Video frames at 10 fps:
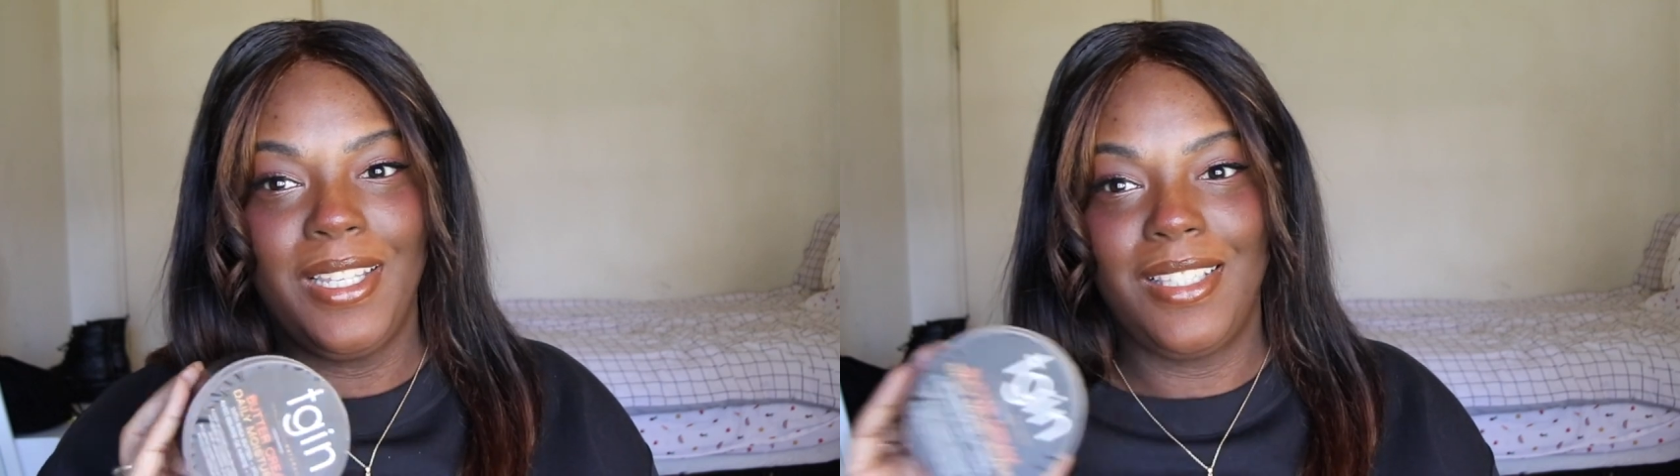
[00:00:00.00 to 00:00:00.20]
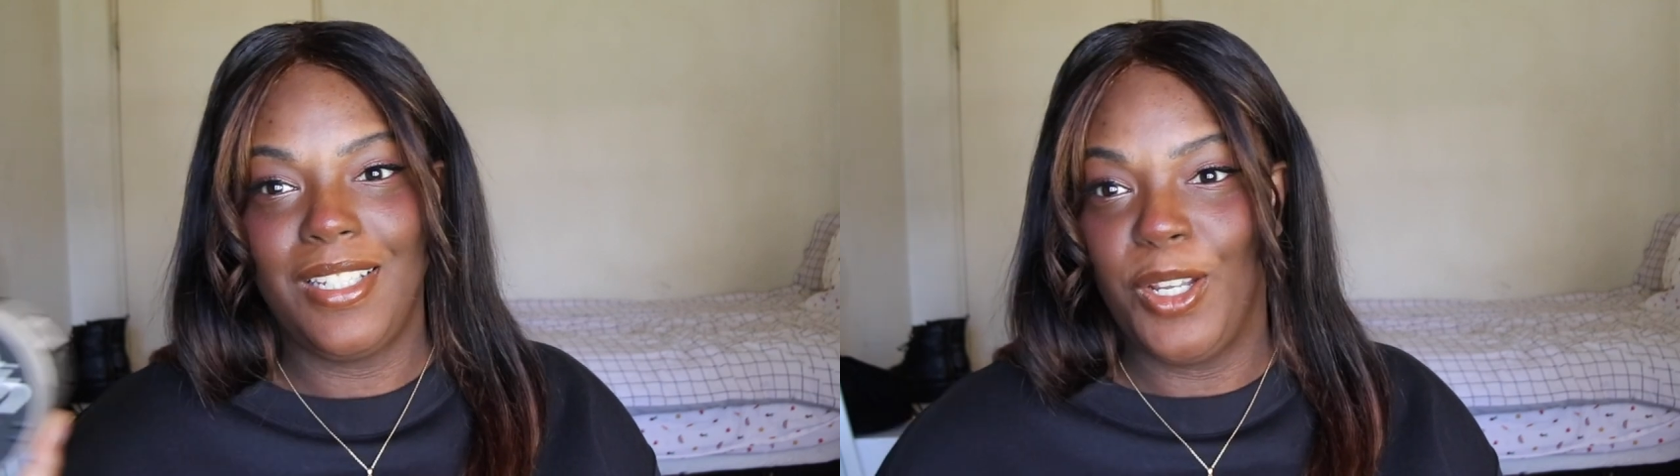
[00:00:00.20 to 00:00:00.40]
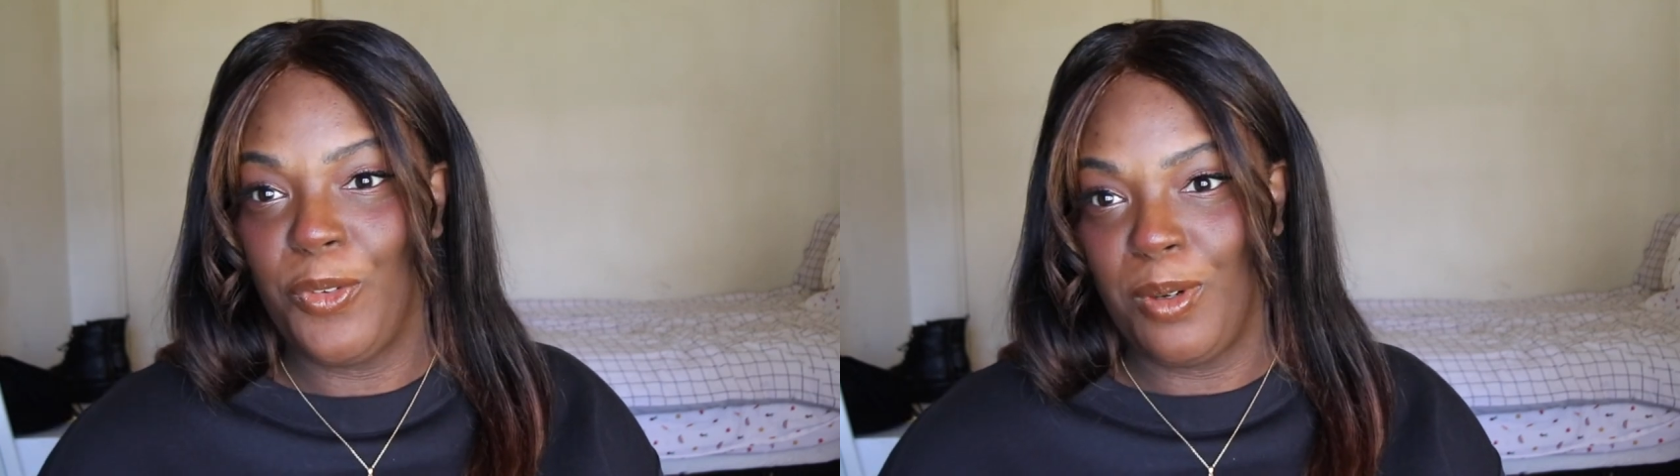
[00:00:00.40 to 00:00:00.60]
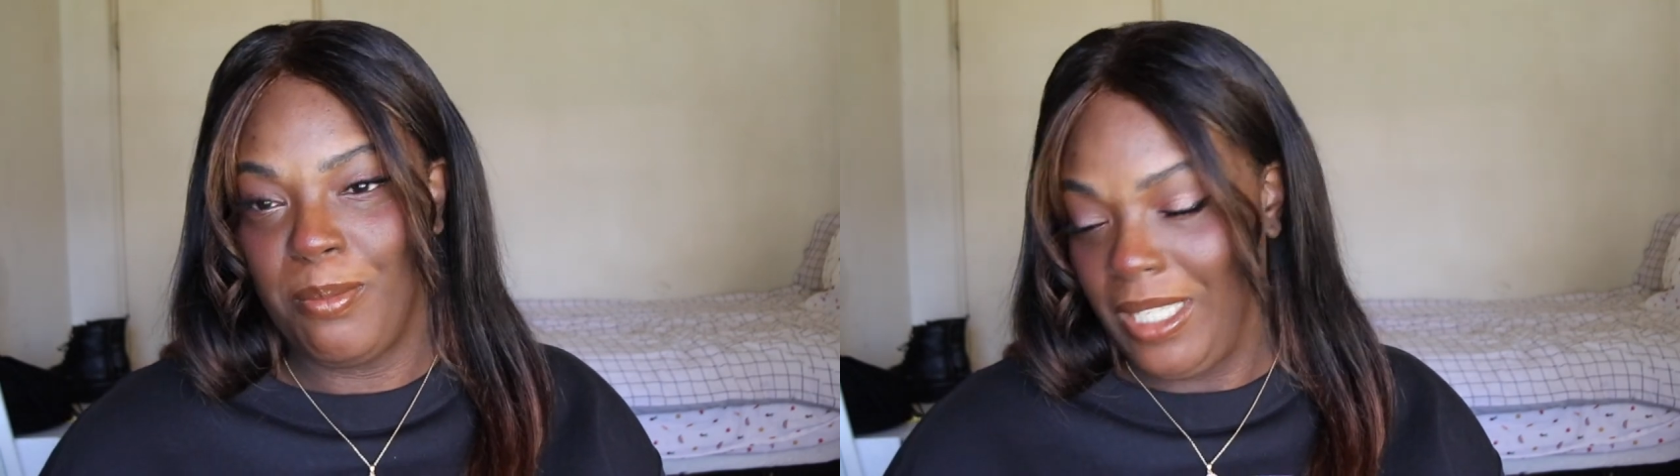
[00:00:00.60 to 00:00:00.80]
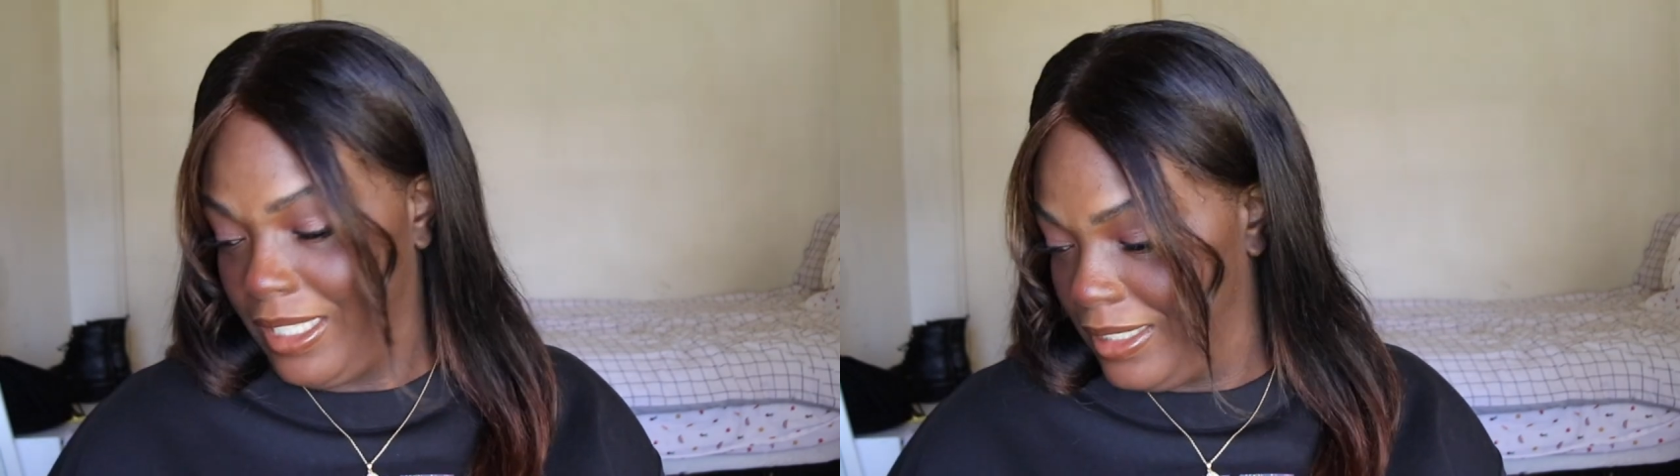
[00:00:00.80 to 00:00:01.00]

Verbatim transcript: it's a no for me.